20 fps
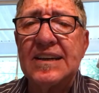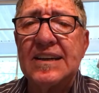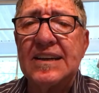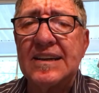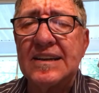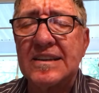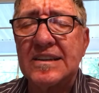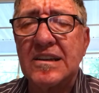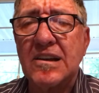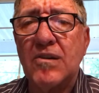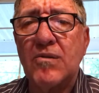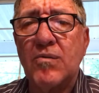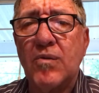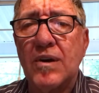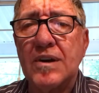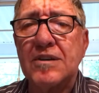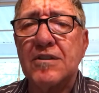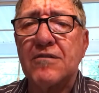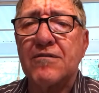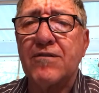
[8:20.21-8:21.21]
It's so
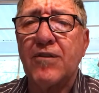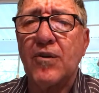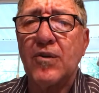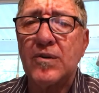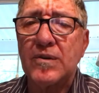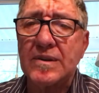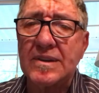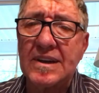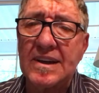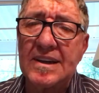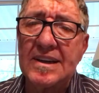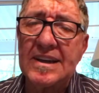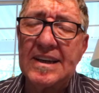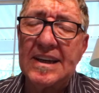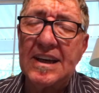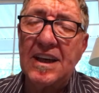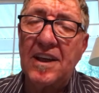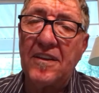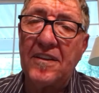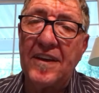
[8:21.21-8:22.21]
wonderful to
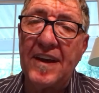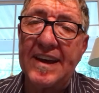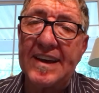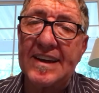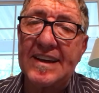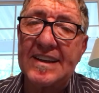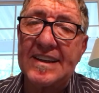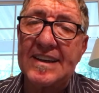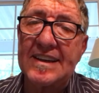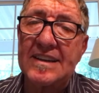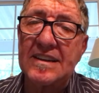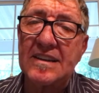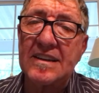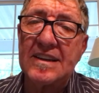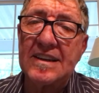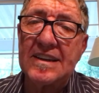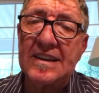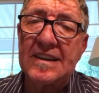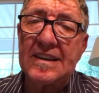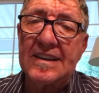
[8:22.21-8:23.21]
think that
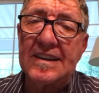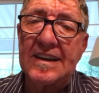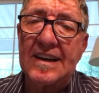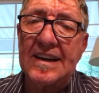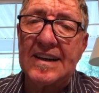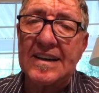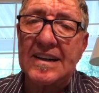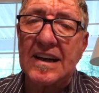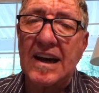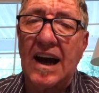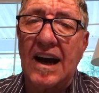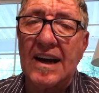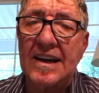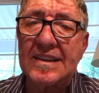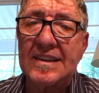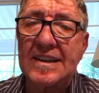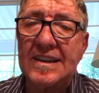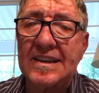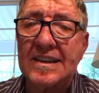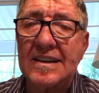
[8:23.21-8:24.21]

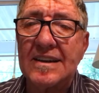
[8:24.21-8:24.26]
God